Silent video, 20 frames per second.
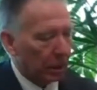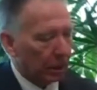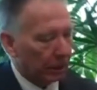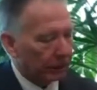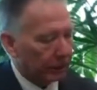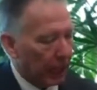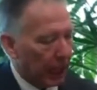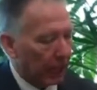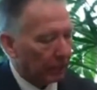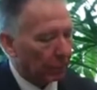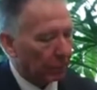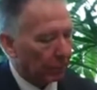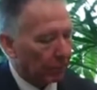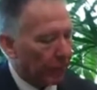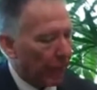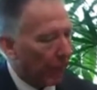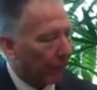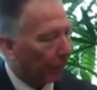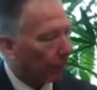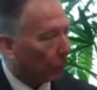An
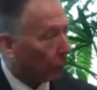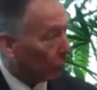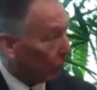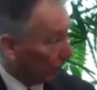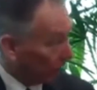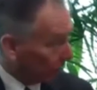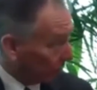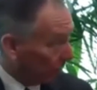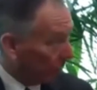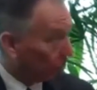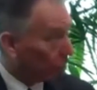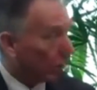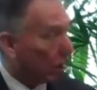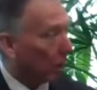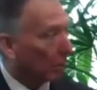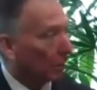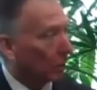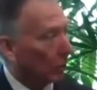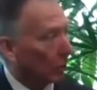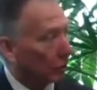example of that for real estate
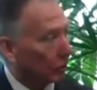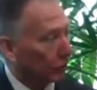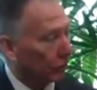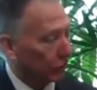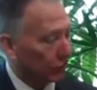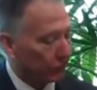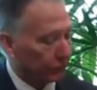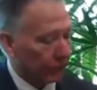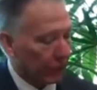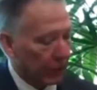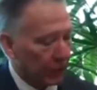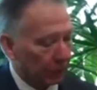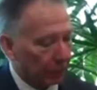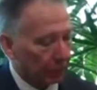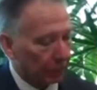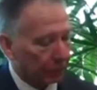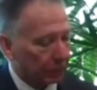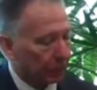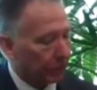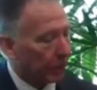property owners, for
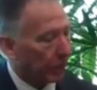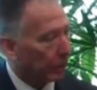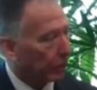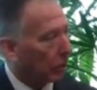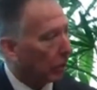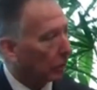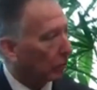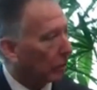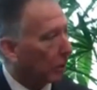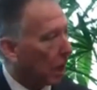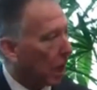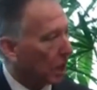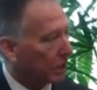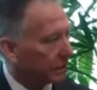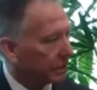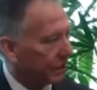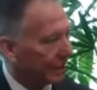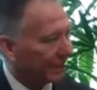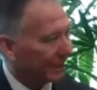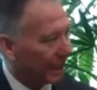example, is a thing called
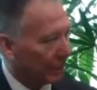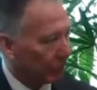cost